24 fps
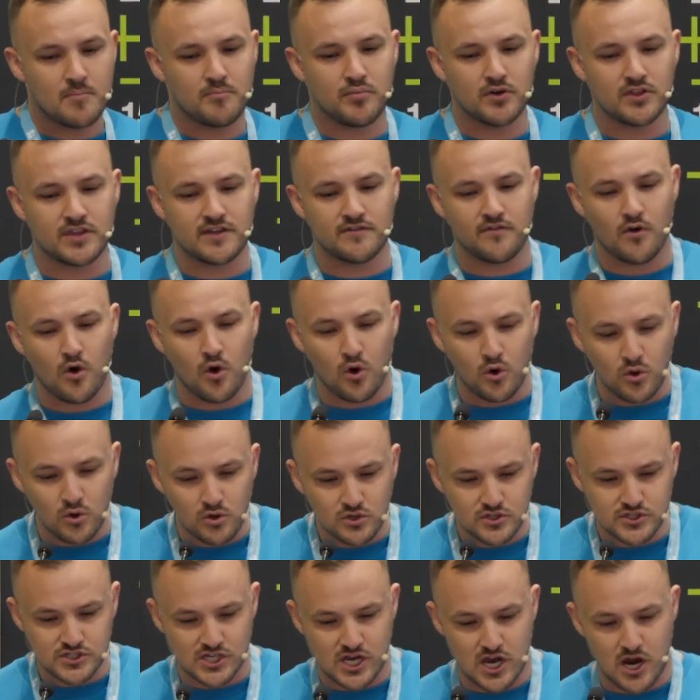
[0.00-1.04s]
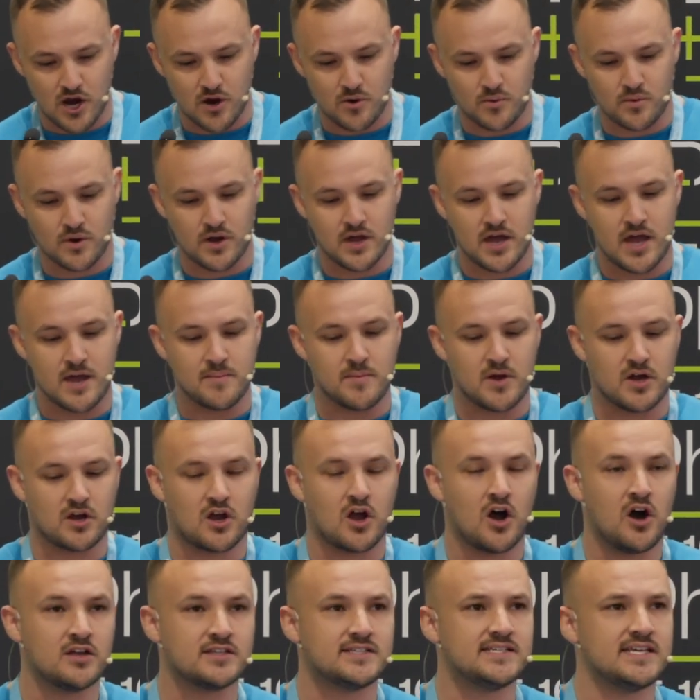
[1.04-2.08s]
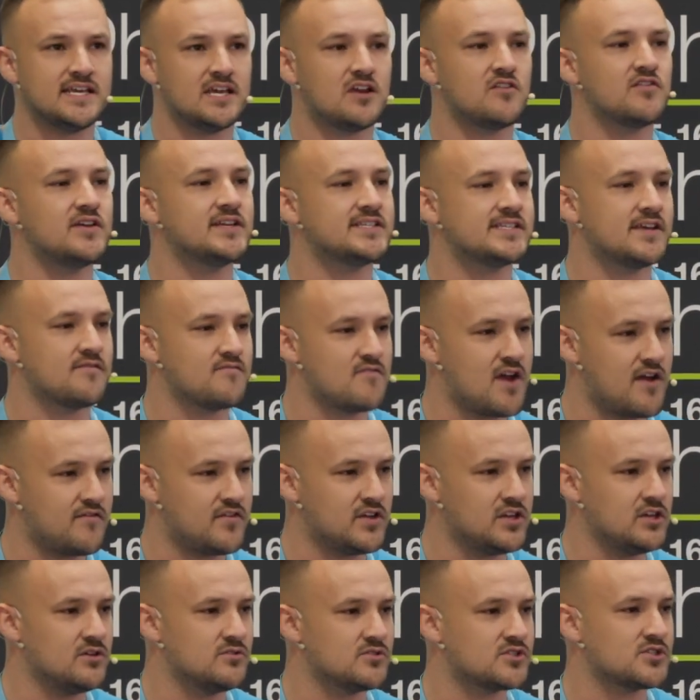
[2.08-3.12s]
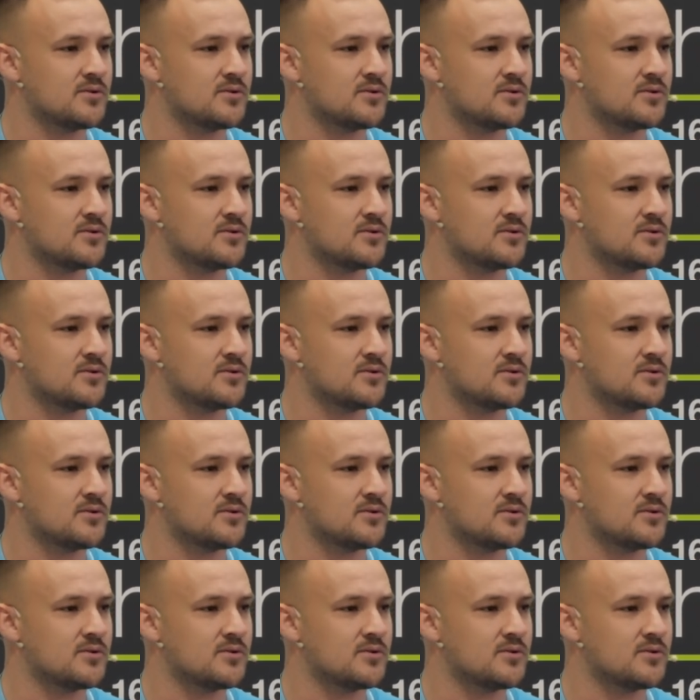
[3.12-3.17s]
but they've also got decrease in revenue.